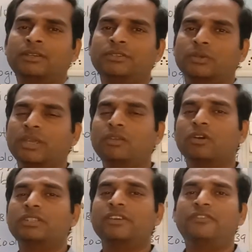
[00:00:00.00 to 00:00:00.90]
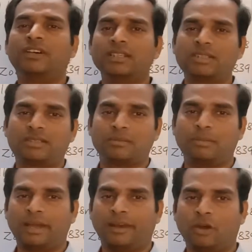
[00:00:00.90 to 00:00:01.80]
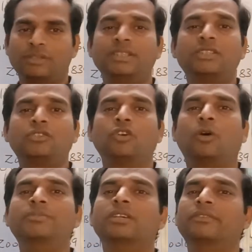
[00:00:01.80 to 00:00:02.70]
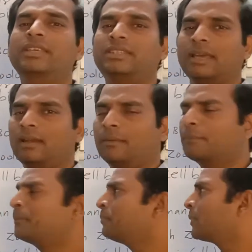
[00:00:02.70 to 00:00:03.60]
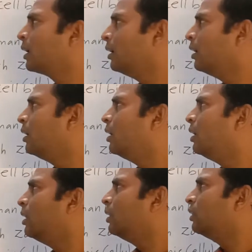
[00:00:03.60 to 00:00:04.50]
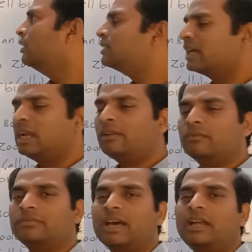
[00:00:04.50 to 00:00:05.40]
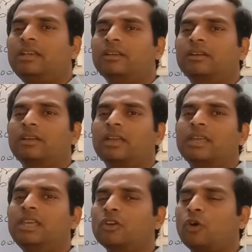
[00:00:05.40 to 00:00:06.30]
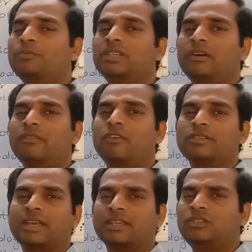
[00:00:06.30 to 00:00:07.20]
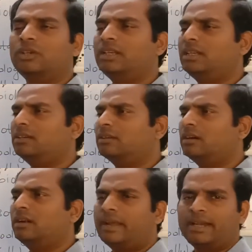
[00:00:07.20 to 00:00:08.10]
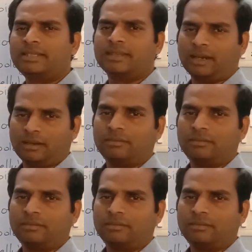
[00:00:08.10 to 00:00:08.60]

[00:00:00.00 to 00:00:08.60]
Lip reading: So he was the first biologist to observe the cell. The cell that he observed was actually a dead cell.